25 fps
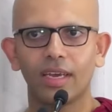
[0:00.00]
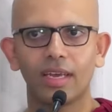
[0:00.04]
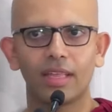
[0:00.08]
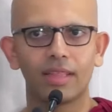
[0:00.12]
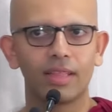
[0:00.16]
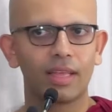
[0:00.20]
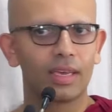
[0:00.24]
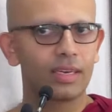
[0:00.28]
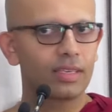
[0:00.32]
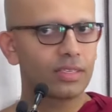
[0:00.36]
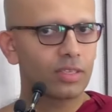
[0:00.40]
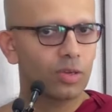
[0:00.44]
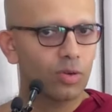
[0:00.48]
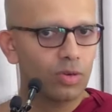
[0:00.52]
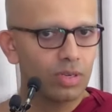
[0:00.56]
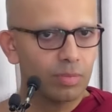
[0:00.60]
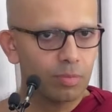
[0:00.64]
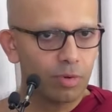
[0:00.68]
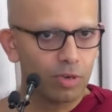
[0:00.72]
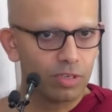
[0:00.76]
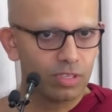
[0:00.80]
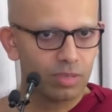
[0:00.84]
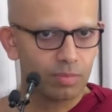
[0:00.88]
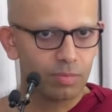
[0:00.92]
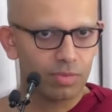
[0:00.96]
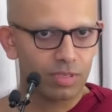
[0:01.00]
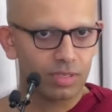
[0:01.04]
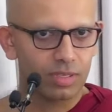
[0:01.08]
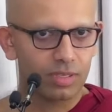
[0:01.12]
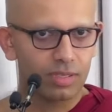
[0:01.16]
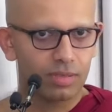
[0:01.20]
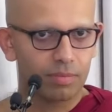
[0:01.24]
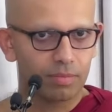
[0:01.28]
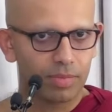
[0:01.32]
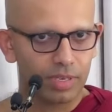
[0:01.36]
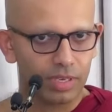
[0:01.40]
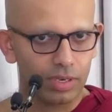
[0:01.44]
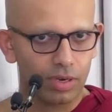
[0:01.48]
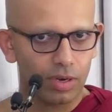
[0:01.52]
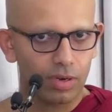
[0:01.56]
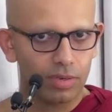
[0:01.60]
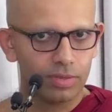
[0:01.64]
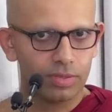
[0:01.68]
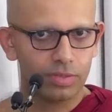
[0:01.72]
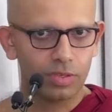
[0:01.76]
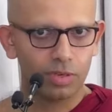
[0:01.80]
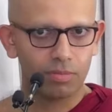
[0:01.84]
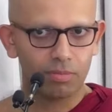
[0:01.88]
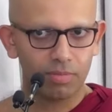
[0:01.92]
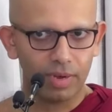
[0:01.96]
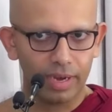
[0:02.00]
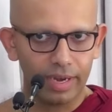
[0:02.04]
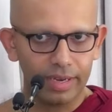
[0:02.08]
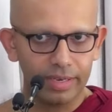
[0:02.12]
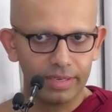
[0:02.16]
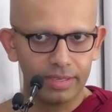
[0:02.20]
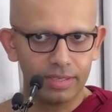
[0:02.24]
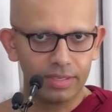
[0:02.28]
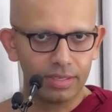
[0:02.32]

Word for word: That is only possible because your mind